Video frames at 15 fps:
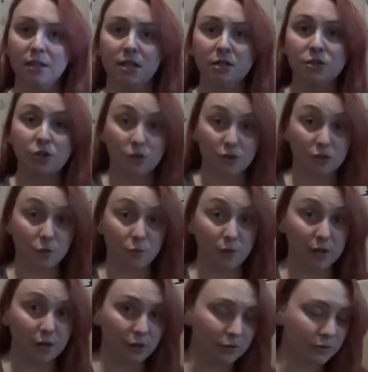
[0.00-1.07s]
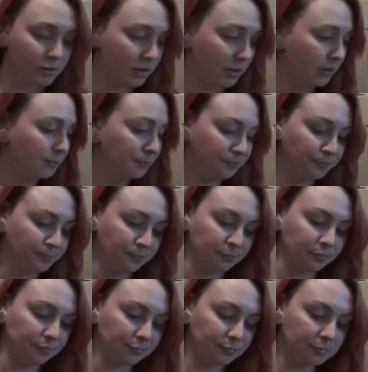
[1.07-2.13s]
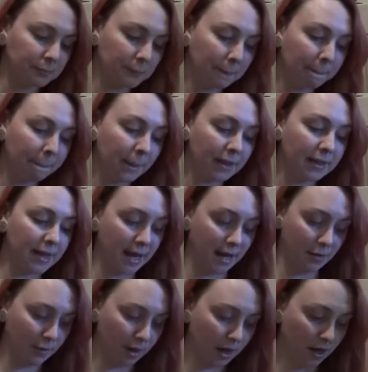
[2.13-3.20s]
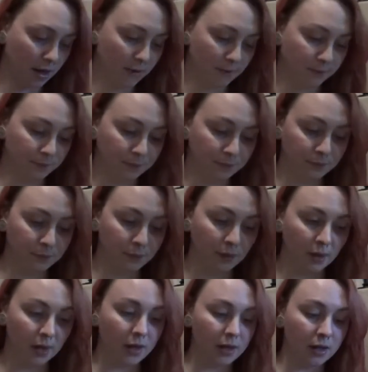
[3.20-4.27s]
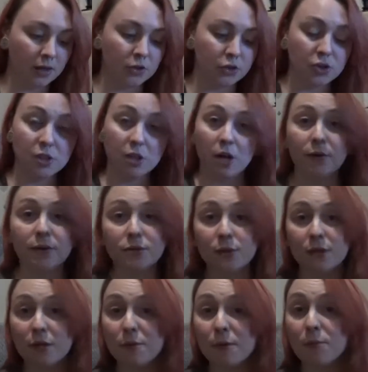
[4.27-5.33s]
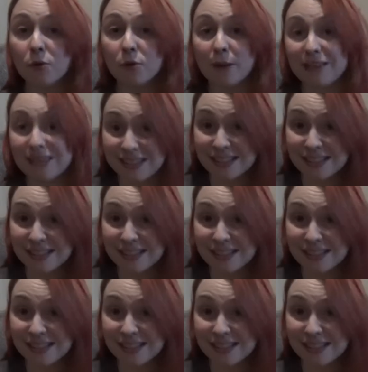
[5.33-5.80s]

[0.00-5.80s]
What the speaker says: size than we use. Now, just to go into a little bit more about the